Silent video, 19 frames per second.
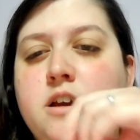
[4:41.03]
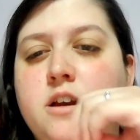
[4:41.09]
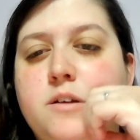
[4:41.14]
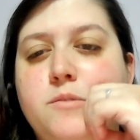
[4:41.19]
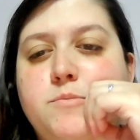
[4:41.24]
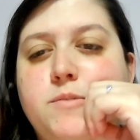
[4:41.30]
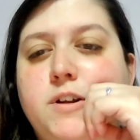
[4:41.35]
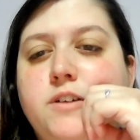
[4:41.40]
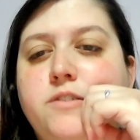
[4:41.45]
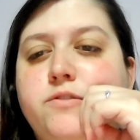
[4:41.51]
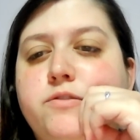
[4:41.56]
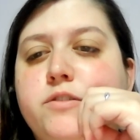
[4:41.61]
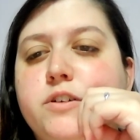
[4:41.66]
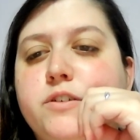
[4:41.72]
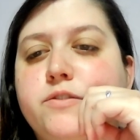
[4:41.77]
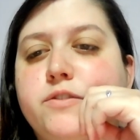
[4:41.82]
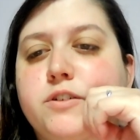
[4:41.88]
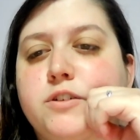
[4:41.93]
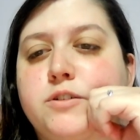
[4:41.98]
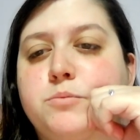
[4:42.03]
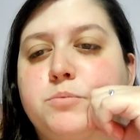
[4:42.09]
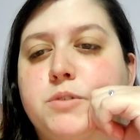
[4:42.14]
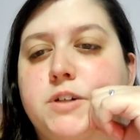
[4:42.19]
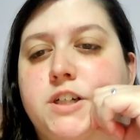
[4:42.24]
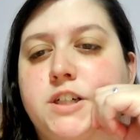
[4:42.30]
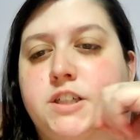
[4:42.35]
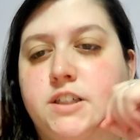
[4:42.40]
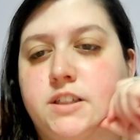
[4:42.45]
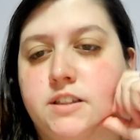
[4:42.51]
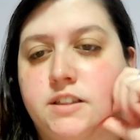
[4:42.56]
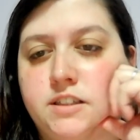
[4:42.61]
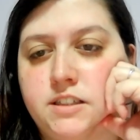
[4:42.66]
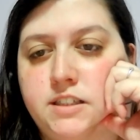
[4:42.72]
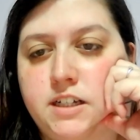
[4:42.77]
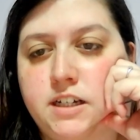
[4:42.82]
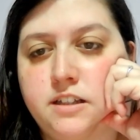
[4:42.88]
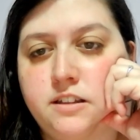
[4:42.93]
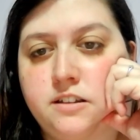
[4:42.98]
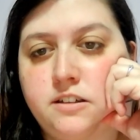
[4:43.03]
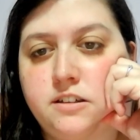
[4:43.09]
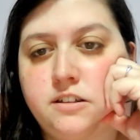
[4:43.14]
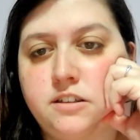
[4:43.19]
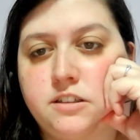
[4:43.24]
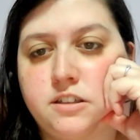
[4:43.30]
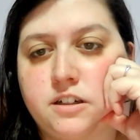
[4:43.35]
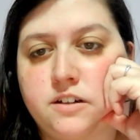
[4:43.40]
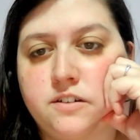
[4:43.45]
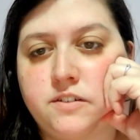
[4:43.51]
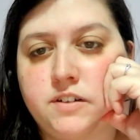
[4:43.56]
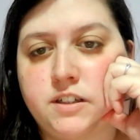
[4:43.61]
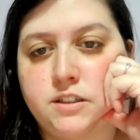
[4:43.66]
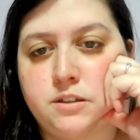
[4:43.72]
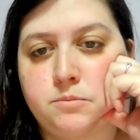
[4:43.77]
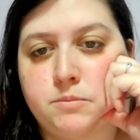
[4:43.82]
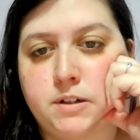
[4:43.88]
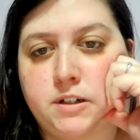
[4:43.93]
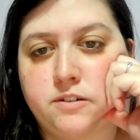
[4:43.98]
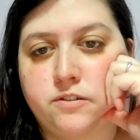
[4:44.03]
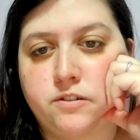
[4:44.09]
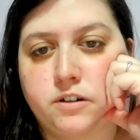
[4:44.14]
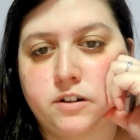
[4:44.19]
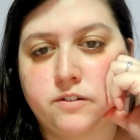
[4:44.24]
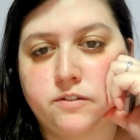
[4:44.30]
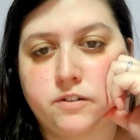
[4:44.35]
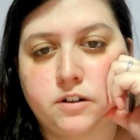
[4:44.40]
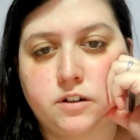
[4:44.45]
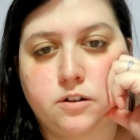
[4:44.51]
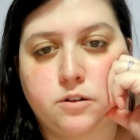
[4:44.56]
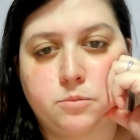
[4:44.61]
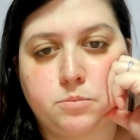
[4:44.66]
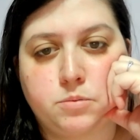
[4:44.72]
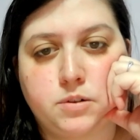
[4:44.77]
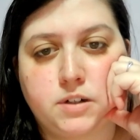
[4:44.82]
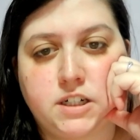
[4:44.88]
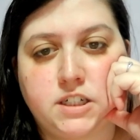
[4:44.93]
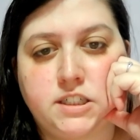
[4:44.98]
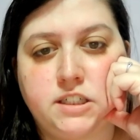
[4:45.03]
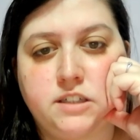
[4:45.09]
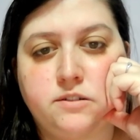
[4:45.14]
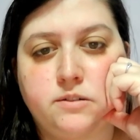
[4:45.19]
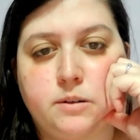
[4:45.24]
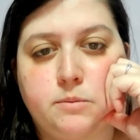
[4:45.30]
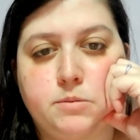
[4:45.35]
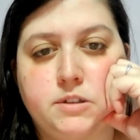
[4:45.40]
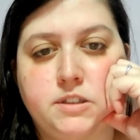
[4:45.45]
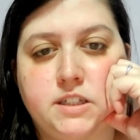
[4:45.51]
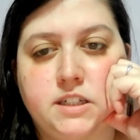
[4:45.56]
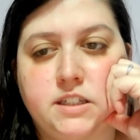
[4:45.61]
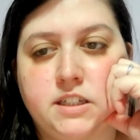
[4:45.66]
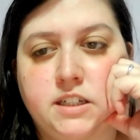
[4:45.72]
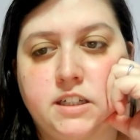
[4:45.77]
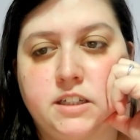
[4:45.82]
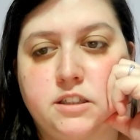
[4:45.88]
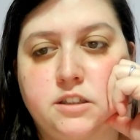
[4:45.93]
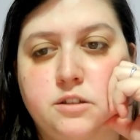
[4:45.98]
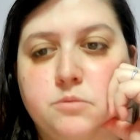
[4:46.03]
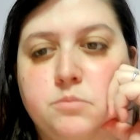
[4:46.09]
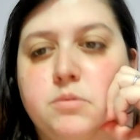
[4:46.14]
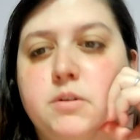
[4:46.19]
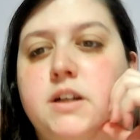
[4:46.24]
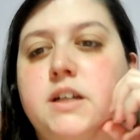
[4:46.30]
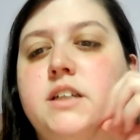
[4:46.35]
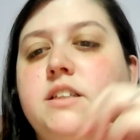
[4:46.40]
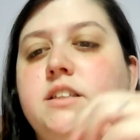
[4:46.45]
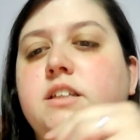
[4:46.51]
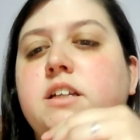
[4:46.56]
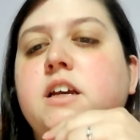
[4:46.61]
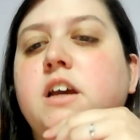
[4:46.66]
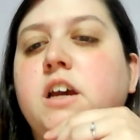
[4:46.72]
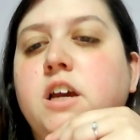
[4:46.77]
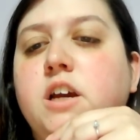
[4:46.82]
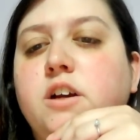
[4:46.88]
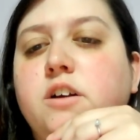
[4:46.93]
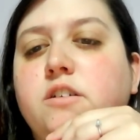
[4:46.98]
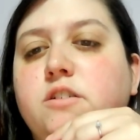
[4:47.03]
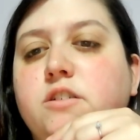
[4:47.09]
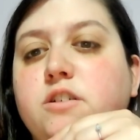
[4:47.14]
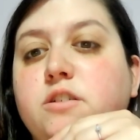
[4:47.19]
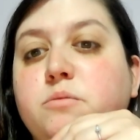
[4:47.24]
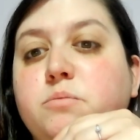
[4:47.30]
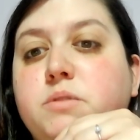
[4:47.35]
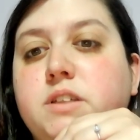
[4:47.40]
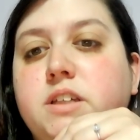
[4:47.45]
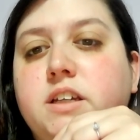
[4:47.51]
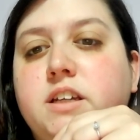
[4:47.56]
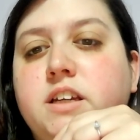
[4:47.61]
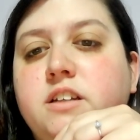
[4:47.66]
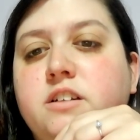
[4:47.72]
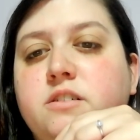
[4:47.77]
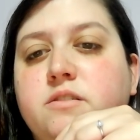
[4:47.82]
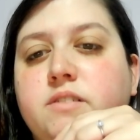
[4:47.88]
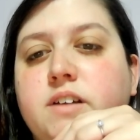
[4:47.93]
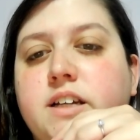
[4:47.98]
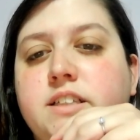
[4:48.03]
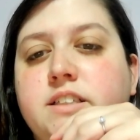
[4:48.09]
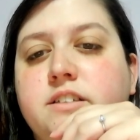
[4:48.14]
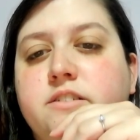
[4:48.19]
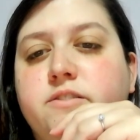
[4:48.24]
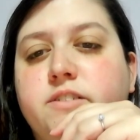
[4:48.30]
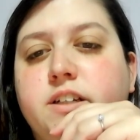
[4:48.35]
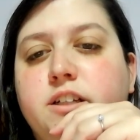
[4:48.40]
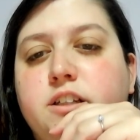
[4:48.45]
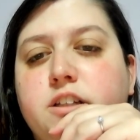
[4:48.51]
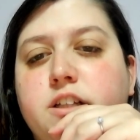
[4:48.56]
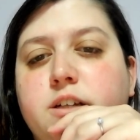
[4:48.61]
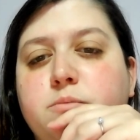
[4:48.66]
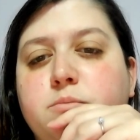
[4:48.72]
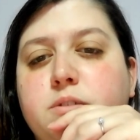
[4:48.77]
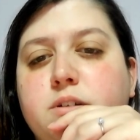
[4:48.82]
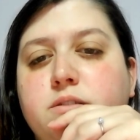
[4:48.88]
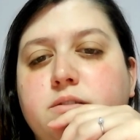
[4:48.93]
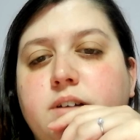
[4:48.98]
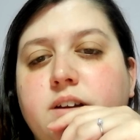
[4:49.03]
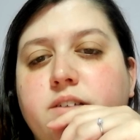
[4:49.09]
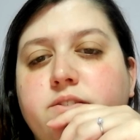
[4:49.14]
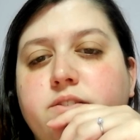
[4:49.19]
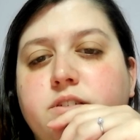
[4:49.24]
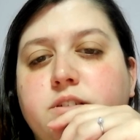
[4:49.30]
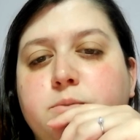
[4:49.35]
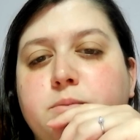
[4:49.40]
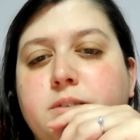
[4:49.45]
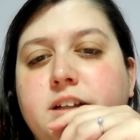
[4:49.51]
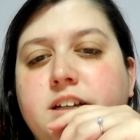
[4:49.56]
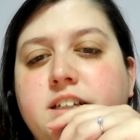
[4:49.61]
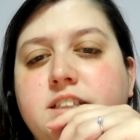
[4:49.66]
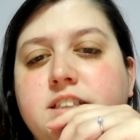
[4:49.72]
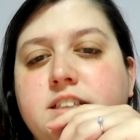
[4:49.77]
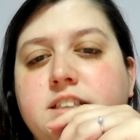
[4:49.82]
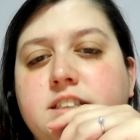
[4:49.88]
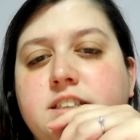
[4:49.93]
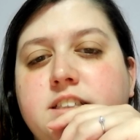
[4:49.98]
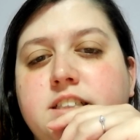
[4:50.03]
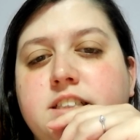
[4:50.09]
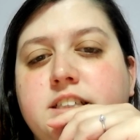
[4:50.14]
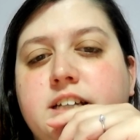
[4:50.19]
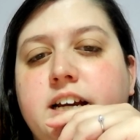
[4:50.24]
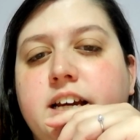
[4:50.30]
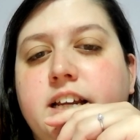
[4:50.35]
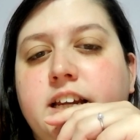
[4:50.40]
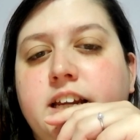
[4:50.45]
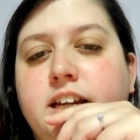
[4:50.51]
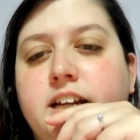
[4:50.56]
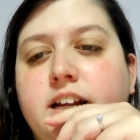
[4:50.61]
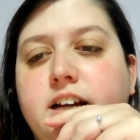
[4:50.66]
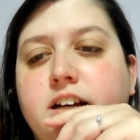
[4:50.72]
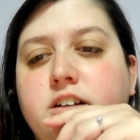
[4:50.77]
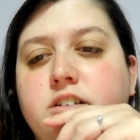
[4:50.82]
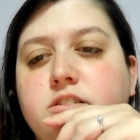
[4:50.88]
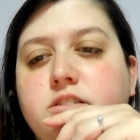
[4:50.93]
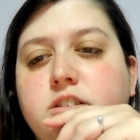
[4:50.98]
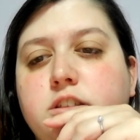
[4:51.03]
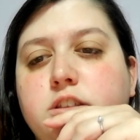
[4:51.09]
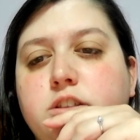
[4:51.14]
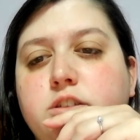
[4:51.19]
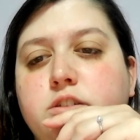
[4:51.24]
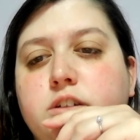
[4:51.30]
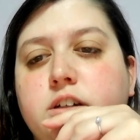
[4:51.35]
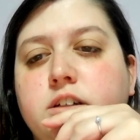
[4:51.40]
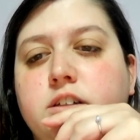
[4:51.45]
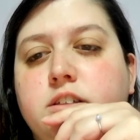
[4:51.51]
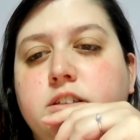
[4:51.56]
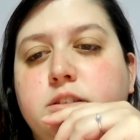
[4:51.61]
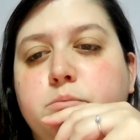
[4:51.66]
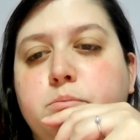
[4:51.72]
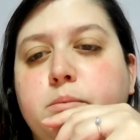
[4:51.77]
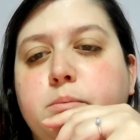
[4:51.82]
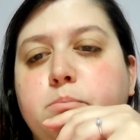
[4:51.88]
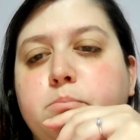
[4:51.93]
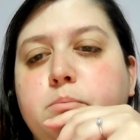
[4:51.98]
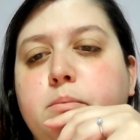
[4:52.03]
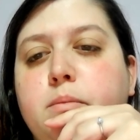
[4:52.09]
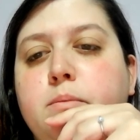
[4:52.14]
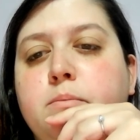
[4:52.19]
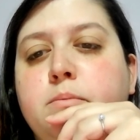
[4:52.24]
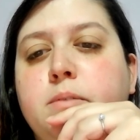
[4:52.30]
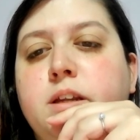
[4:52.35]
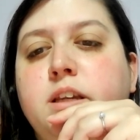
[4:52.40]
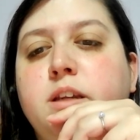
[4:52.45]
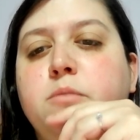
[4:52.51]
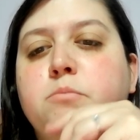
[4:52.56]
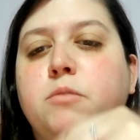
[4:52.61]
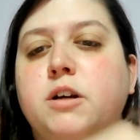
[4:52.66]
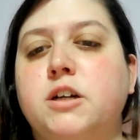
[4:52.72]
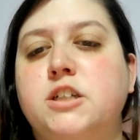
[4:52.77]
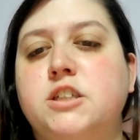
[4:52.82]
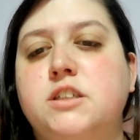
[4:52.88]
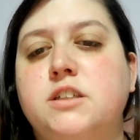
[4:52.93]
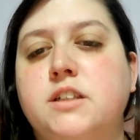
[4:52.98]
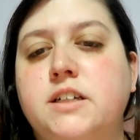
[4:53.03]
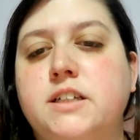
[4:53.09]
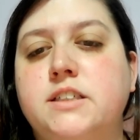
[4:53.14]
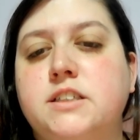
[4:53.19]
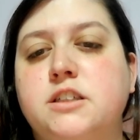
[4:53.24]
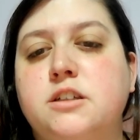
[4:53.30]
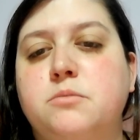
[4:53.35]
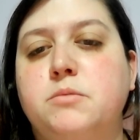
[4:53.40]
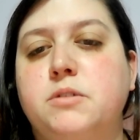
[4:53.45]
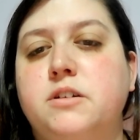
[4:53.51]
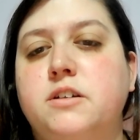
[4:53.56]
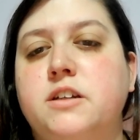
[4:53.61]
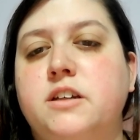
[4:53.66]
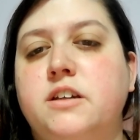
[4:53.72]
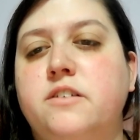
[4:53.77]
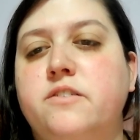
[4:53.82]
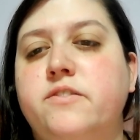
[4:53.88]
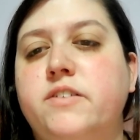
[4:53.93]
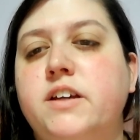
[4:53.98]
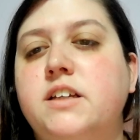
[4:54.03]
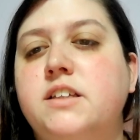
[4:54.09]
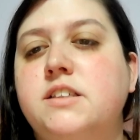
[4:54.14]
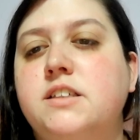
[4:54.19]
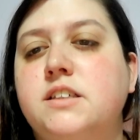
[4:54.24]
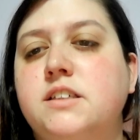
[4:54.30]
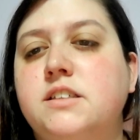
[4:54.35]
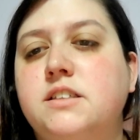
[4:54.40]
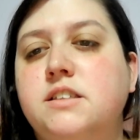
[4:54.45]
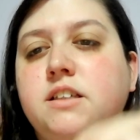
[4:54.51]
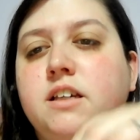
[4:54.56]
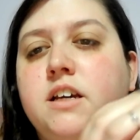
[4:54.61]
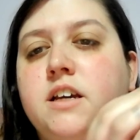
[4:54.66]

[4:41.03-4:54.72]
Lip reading: Metaphor for oppression. The tethered served as a metaphor for oppression, representing a suppressed group seeking to rise and reclaim their rightful place in society. It echoes the struggles many marginalized community faces.